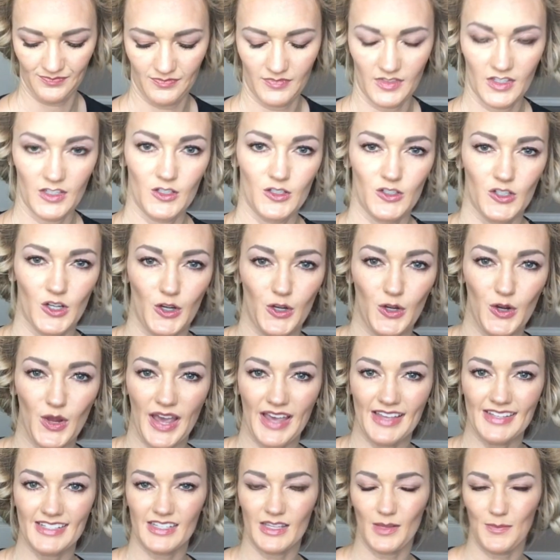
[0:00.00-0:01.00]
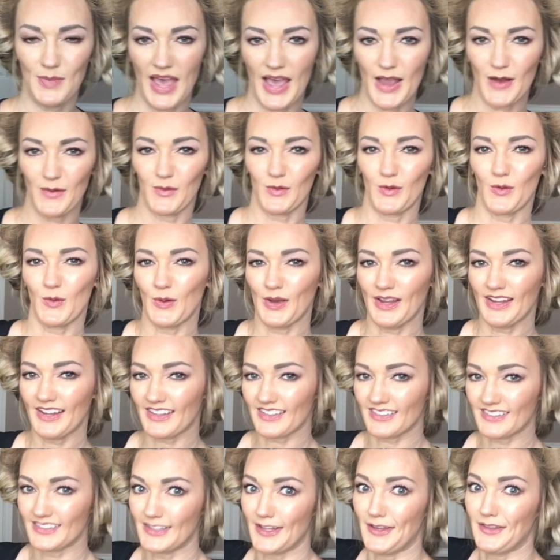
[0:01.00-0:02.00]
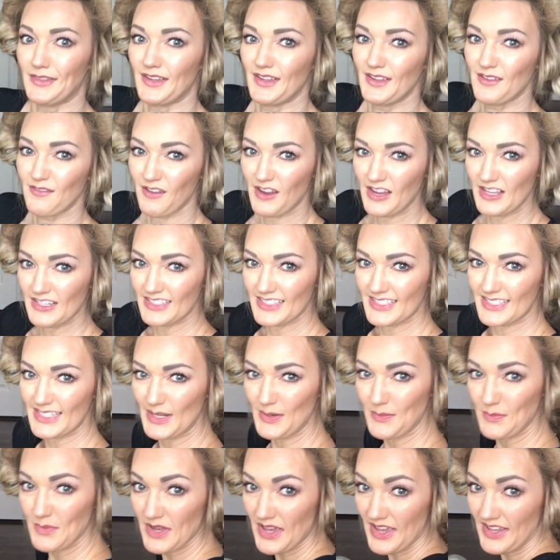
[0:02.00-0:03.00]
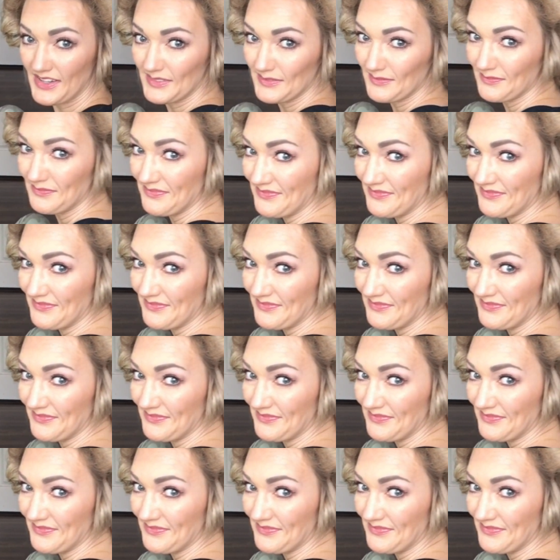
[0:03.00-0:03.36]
I'll show you guys the back real quick. Nothing fancy, but